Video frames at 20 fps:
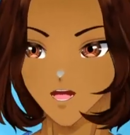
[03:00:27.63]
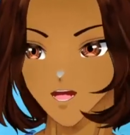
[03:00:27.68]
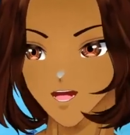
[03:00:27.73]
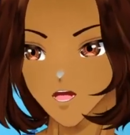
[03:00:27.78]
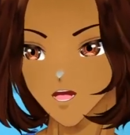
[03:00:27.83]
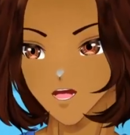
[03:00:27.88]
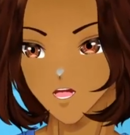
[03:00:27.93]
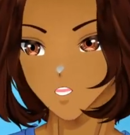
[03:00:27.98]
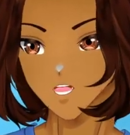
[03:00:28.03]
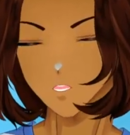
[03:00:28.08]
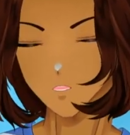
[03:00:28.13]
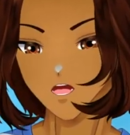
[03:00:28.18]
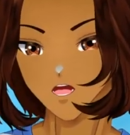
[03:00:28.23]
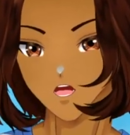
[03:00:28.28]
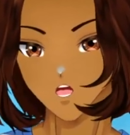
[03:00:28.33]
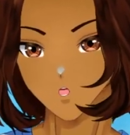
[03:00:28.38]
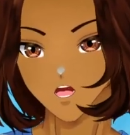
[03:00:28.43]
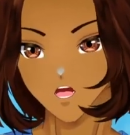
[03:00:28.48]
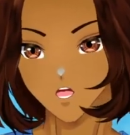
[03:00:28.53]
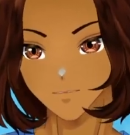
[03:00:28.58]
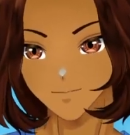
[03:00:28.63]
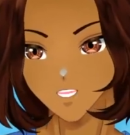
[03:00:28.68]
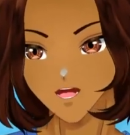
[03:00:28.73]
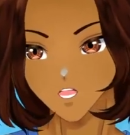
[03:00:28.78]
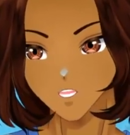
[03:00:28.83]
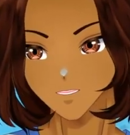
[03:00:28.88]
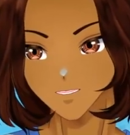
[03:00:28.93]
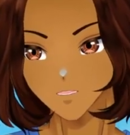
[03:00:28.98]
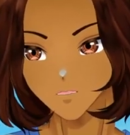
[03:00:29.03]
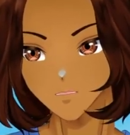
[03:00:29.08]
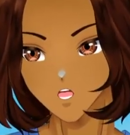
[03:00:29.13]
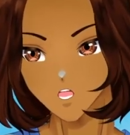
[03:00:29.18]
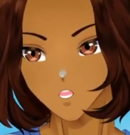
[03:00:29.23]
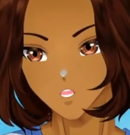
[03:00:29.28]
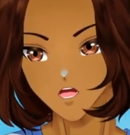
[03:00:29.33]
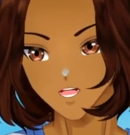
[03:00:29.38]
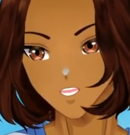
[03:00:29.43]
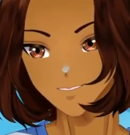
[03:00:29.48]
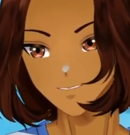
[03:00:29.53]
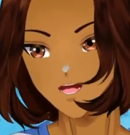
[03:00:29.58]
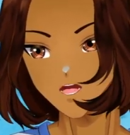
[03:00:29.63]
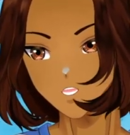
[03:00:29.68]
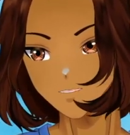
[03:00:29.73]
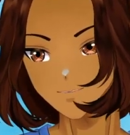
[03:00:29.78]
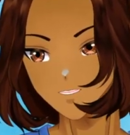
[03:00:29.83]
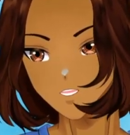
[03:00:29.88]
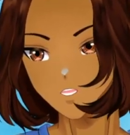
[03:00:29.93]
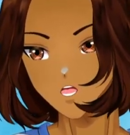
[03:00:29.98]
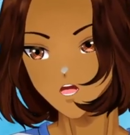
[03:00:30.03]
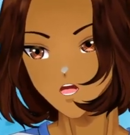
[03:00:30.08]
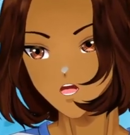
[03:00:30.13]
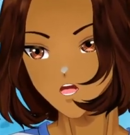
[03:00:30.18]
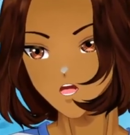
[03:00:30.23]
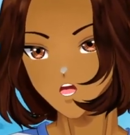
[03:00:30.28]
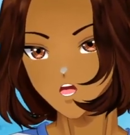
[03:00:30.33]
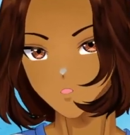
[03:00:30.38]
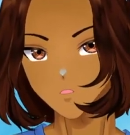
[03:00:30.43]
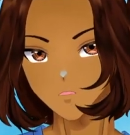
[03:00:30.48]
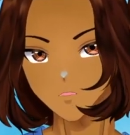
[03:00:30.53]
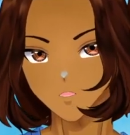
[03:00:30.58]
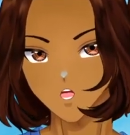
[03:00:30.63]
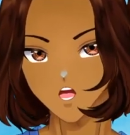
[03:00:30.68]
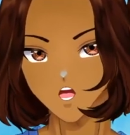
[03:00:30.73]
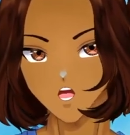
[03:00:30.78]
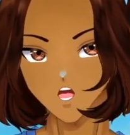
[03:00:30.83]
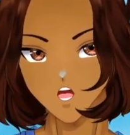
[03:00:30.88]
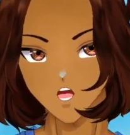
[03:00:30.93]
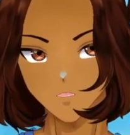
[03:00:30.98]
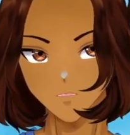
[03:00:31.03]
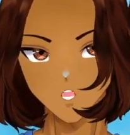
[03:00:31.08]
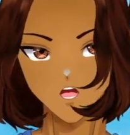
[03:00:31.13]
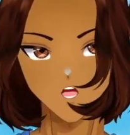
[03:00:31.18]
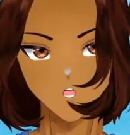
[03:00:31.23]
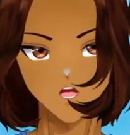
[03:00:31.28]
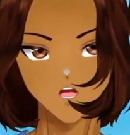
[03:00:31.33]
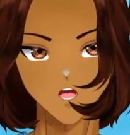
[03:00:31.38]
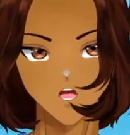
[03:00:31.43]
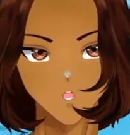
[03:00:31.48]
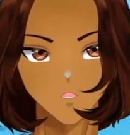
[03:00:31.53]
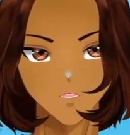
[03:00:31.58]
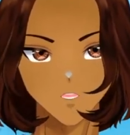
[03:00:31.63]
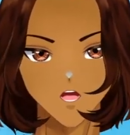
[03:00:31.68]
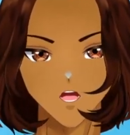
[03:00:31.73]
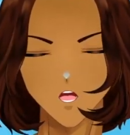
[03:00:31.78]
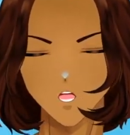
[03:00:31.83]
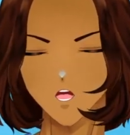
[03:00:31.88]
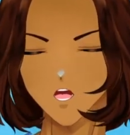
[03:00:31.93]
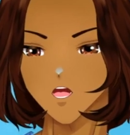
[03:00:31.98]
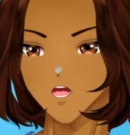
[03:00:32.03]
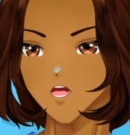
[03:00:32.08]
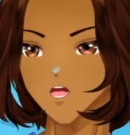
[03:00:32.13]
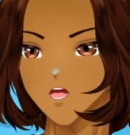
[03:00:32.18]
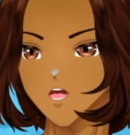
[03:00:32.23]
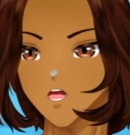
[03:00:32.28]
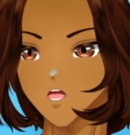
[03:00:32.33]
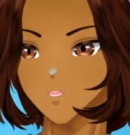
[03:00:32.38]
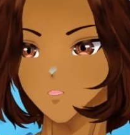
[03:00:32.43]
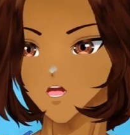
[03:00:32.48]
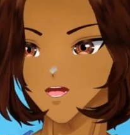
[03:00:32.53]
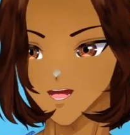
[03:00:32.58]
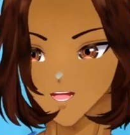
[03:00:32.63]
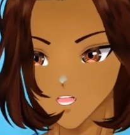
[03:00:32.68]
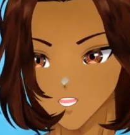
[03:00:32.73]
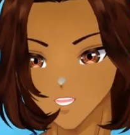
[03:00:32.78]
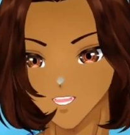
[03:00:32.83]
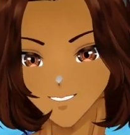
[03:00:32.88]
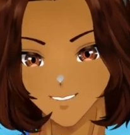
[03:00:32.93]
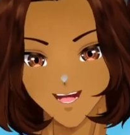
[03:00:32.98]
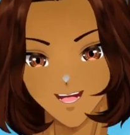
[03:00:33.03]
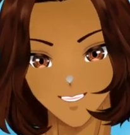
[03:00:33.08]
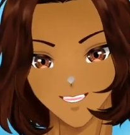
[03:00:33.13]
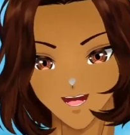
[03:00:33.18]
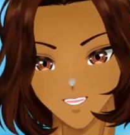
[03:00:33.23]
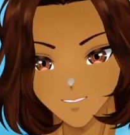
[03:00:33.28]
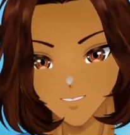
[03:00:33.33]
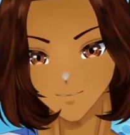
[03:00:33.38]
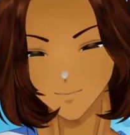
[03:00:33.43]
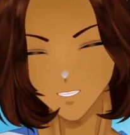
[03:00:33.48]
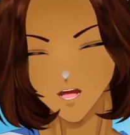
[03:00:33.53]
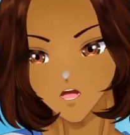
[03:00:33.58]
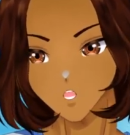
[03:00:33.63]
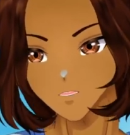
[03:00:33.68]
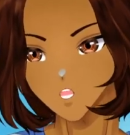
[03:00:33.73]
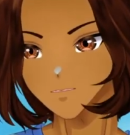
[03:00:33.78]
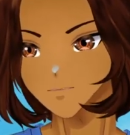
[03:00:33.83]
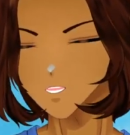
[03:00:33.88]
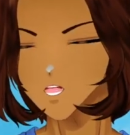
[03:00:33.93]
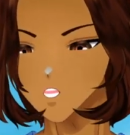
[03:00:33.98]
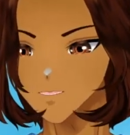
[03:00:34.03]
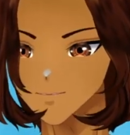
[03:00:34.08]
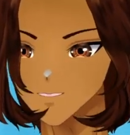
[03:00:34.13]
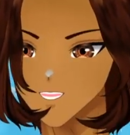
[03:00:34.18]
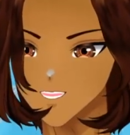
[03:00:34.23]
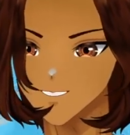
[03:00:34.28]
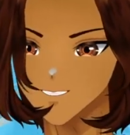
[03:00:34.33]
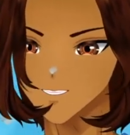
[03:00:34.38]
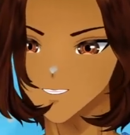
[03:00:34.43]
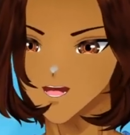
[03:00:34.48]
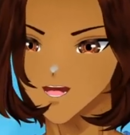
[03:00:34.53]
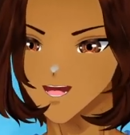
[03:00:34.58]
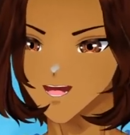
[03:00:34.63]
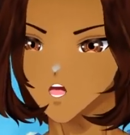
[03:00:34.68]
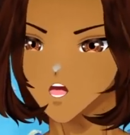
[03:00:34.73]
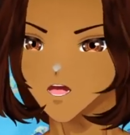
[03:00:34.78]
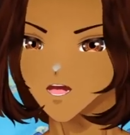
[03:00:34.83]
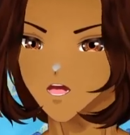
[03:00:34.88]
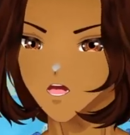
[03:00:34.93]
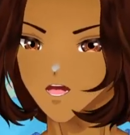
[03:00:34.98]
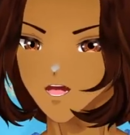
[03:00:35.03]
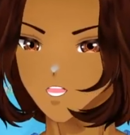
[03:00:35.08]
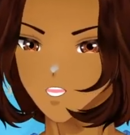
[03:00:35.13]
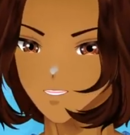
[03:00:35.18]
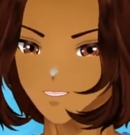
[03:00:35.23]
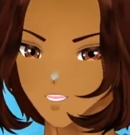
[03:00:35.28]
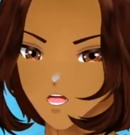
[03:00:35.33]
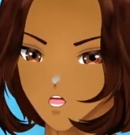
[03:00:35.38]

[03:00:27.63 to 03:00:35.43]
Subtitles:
have in my about section or my credit section, Luca, who made it. Fantastic job. For those who didn't see it, I want to go ahead and show it